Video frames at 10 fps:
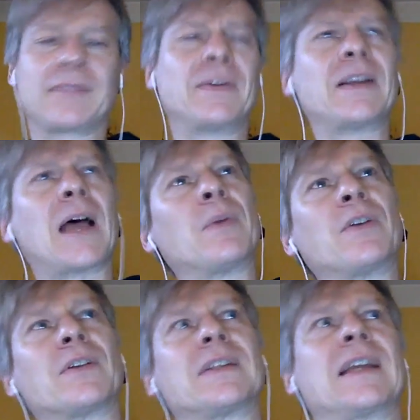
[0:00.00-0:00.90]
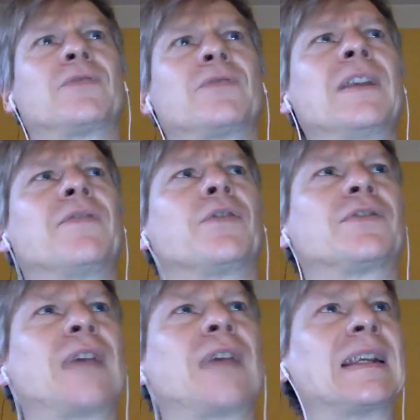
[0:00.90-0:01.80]
I will not say it's really
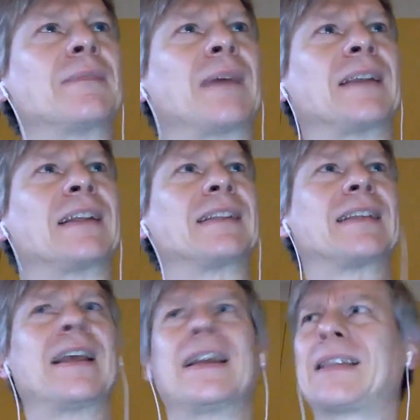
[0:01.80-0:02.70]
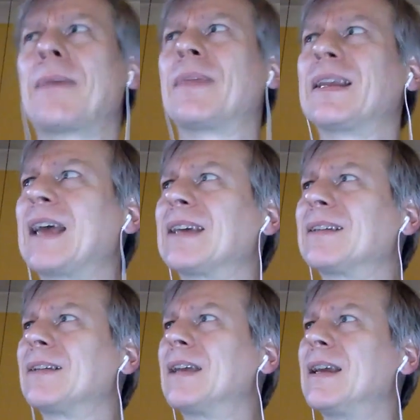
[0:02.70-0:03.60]
frustrating, but it's something like